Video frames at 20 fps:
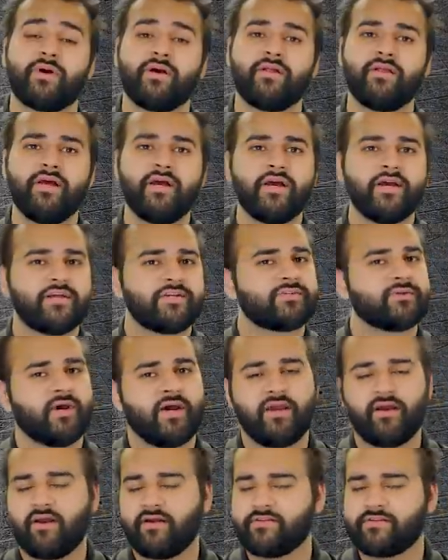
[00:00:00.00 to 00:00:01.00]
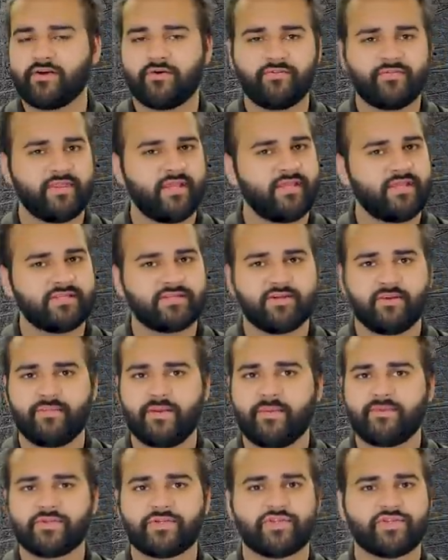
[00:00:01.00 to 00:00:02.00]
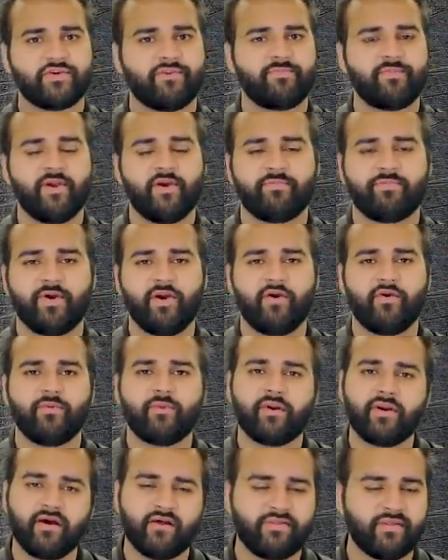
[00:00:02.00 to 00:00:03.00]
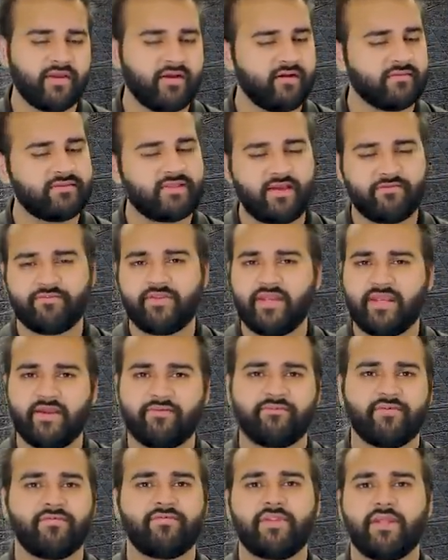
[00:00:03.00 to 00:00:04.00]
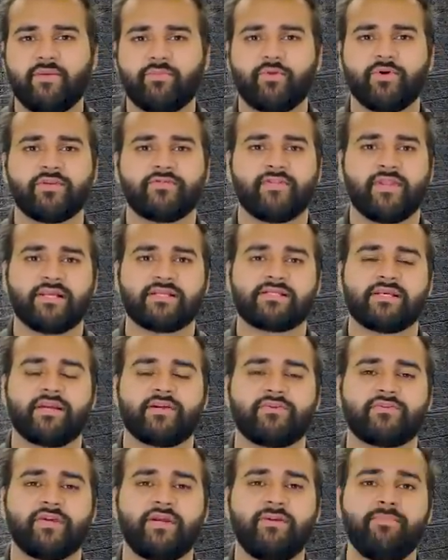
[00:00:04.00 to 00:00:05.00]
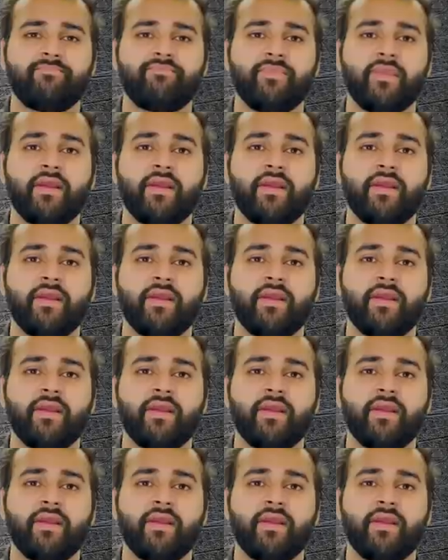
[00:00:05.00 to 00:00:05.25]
well. So I, I don't think he's going to be able to shift me off my own one. I think I'll definitely get fifteen points for that secondary.